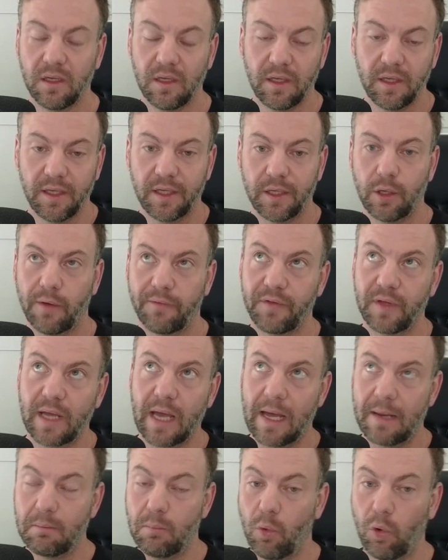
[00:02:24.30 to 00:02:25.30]
if you
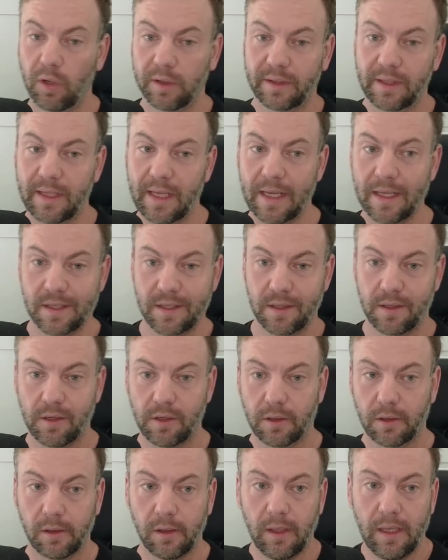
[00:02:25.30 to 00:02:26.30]
got more things in
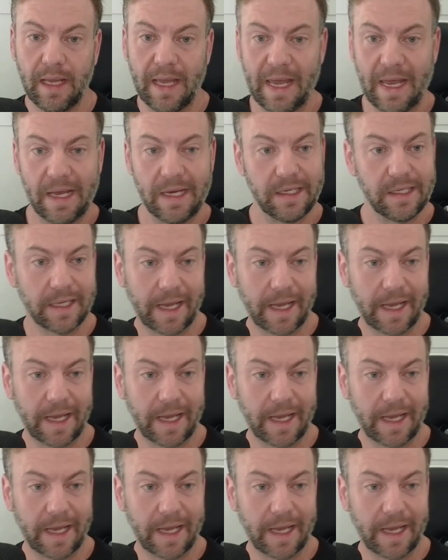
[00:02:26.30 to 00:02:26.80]
your head,